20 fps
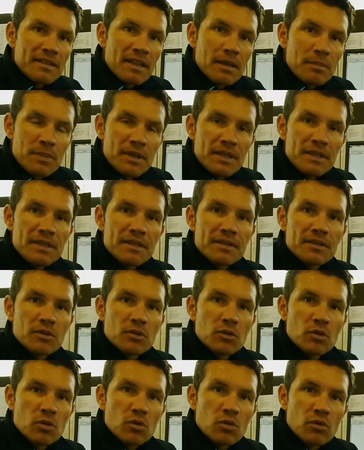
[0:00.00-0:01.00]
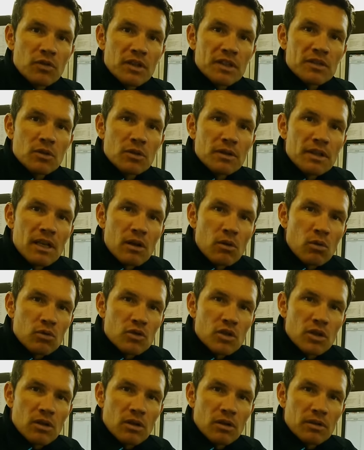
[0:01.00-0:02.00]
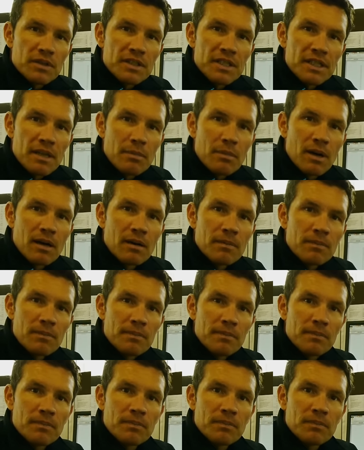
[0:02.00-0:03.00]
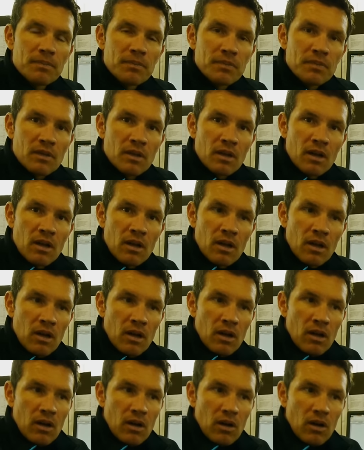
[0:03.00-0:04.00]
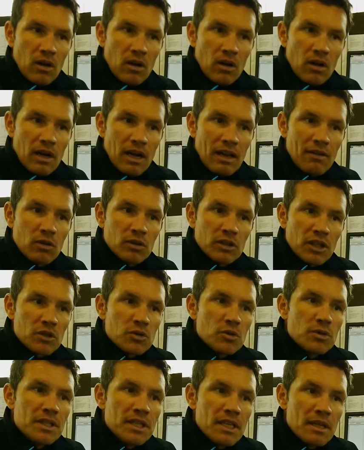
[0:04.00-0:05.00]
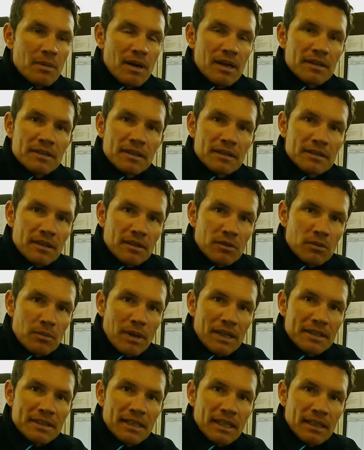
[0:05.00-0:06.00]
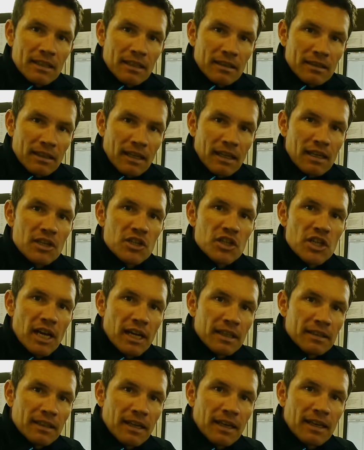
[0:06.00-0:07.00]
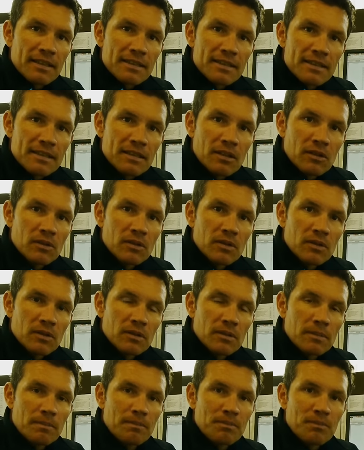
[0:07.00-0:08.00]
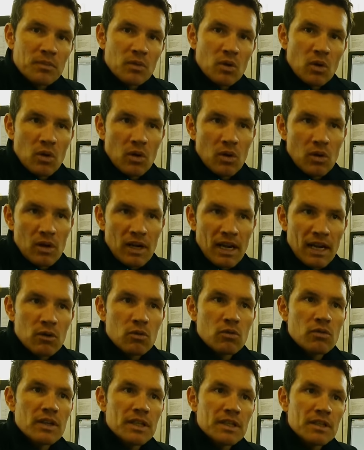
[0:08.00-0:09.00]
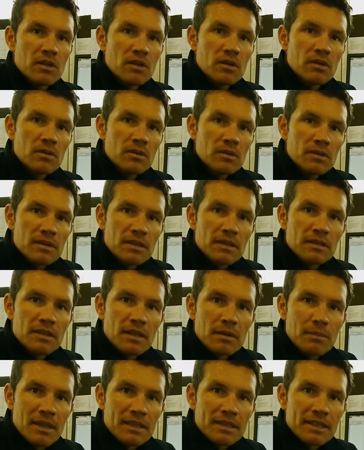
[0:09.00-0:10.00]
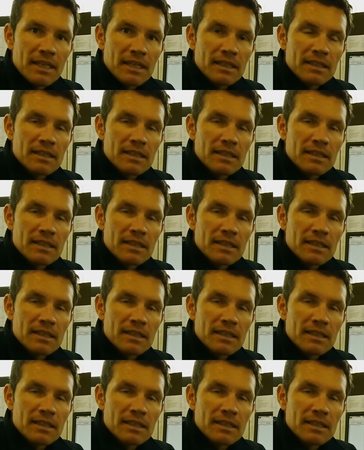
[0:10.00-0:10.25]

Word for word: In order to save weight, climbers often make lanyards using Dyneema tape, which is very lightweight and also very strong. The disadvantage is that it has no